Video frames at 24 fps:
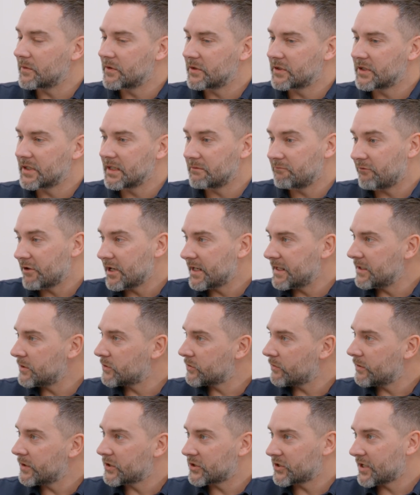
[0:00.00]
She really
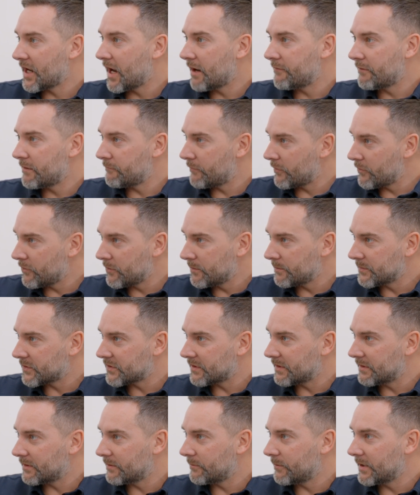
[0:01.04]
enjoyed sharing
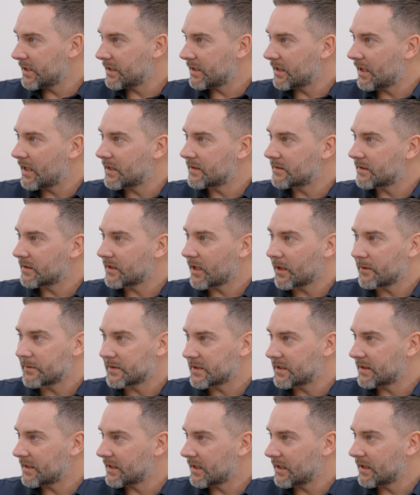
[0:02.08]
rooms at the weekend and going
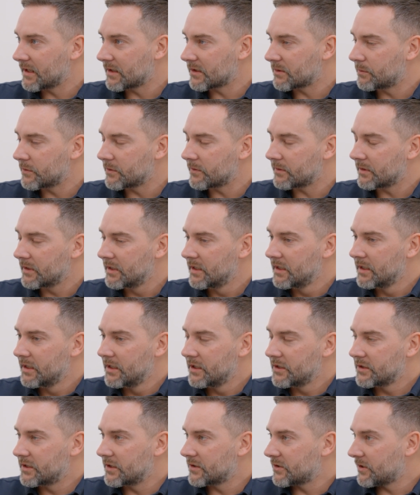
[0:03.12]
to the gigs, but
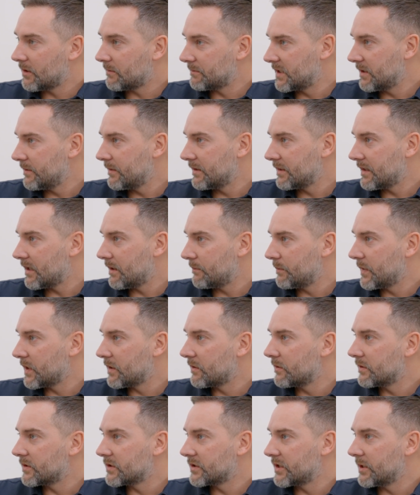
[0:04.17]
she stopped doing that
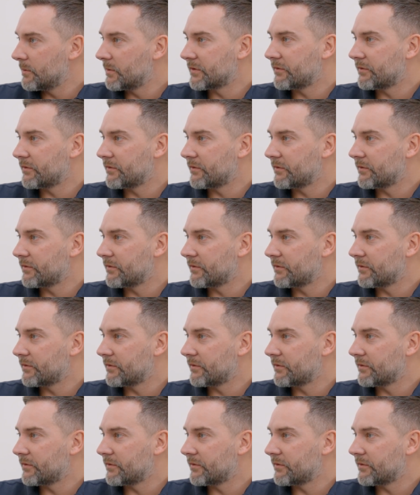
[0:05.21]
because she was